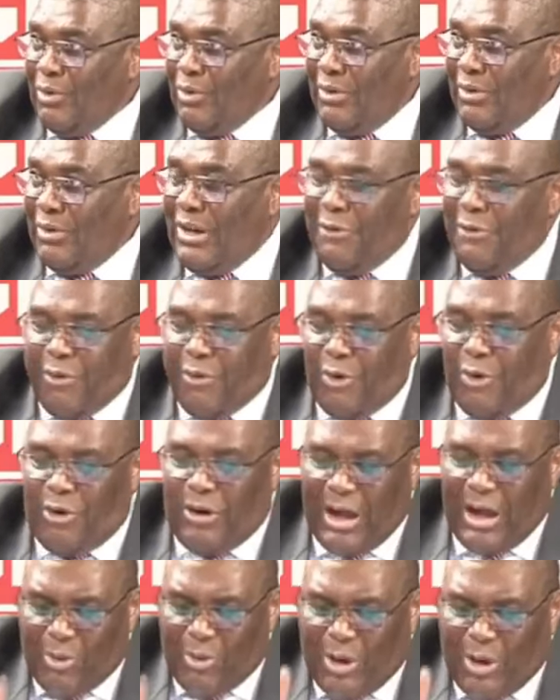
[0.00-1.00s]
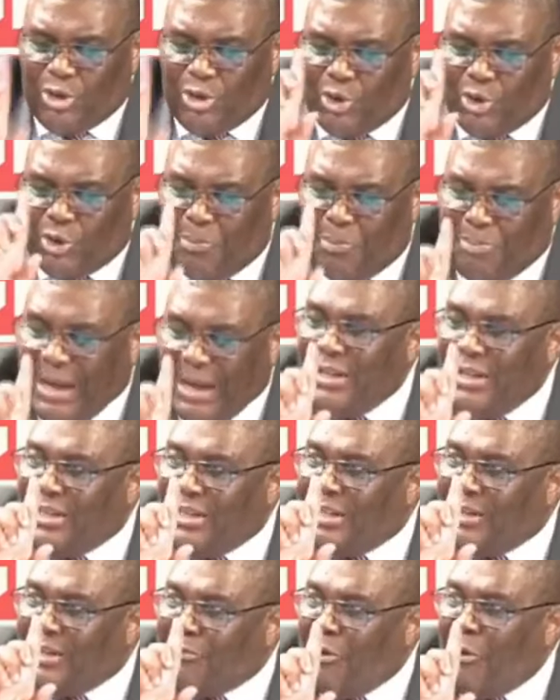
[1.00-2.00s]
Therefore, I want you to paint
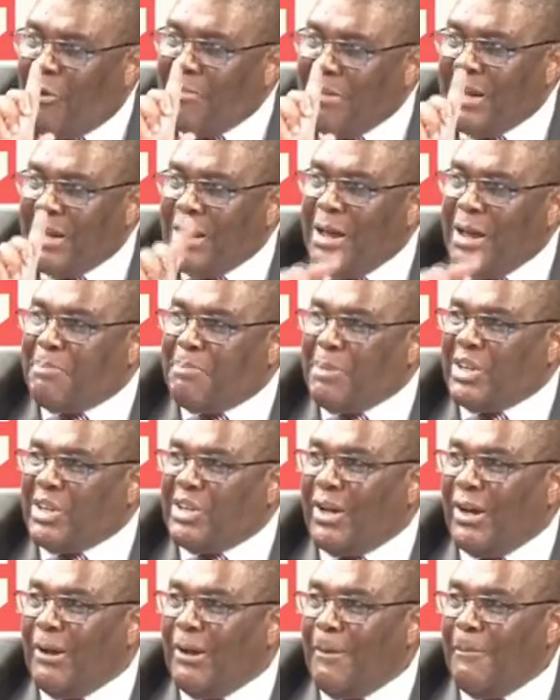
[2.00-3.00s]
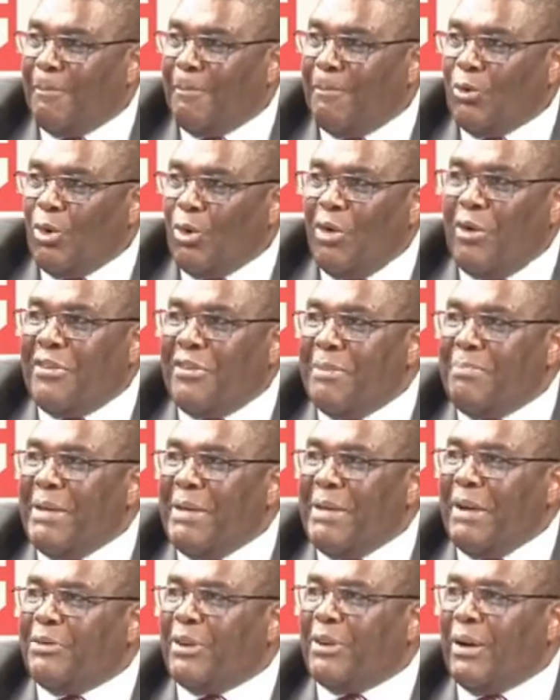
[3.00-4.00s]
for me a picture of a
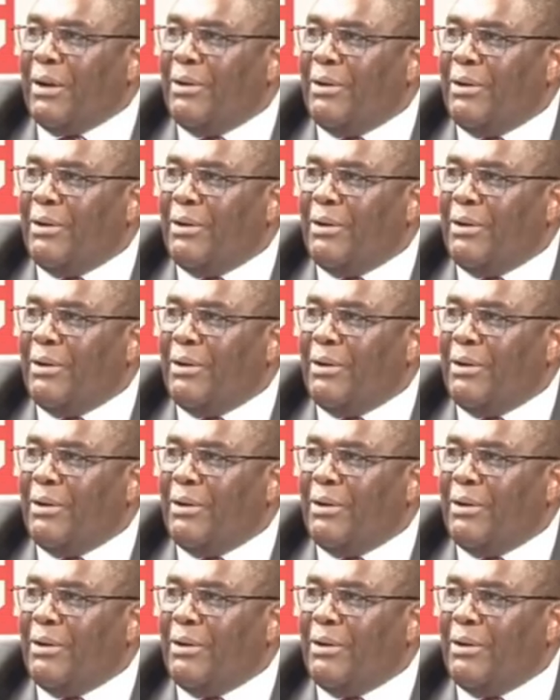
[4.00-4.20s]
Biafra.